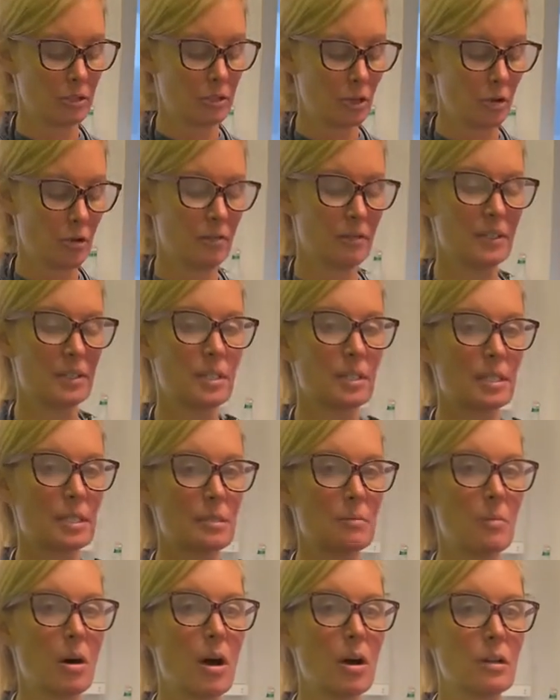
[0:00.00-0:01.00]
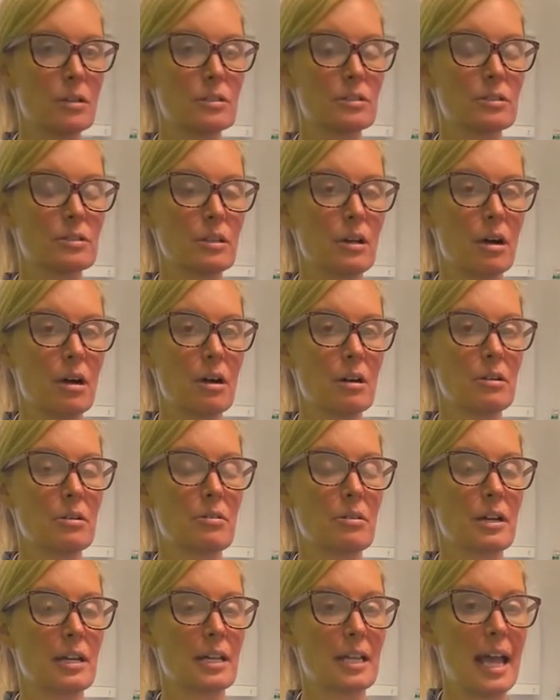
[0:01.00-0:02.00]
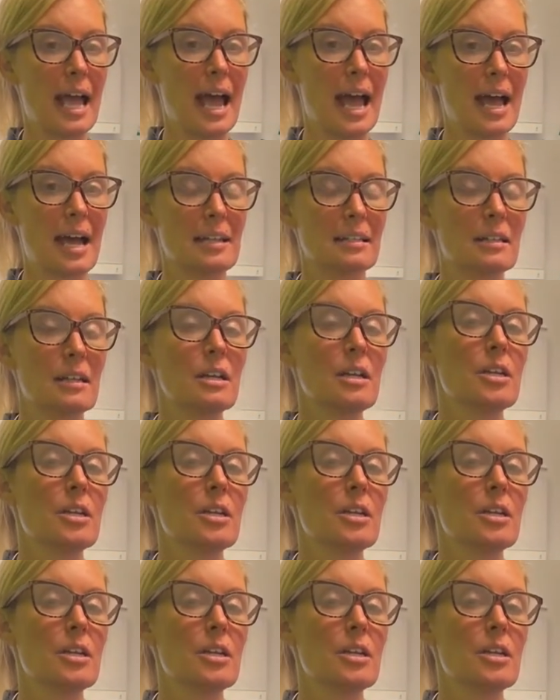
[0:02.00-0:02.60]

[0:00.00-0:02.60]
So if it's a smaller dog or a cat,